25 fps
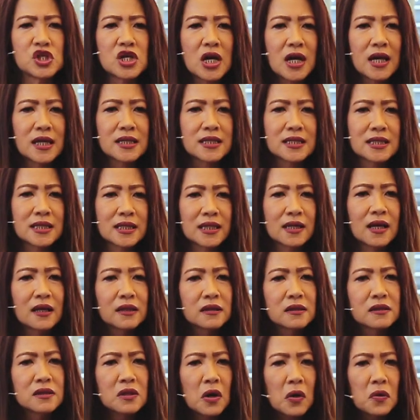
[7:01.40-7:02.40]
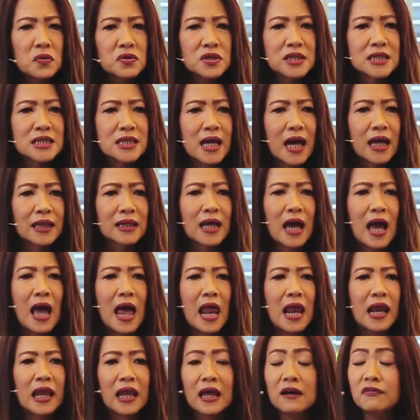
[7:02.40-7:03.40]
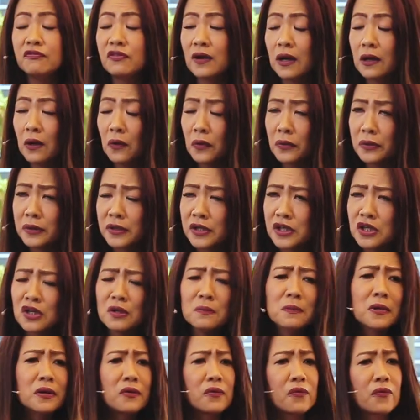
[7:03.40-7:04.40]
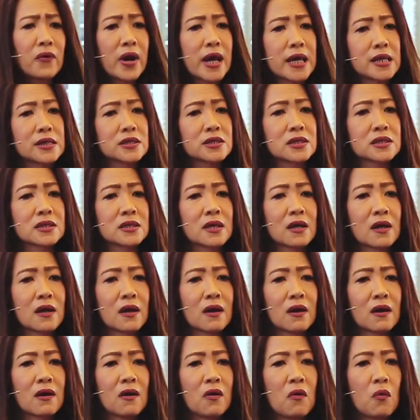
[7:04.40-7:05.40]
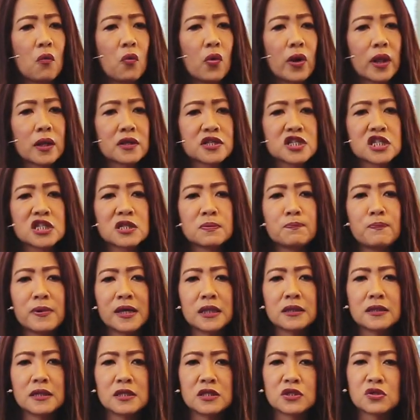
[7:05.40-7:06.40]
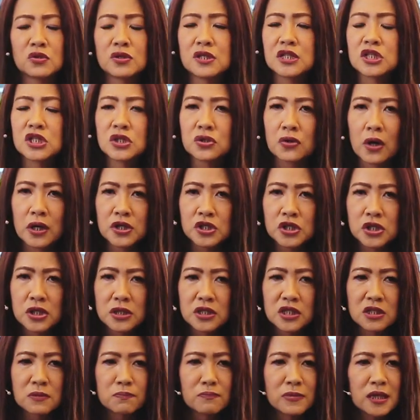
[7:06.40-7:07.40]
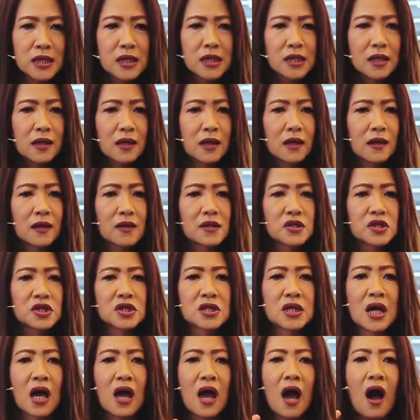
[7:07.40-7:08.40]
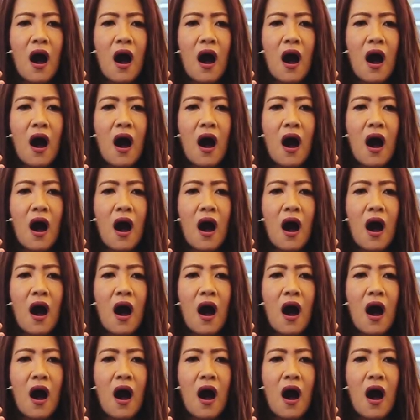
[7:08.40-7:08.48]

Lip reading: just. God knows that left alone, human race will speed into destructions because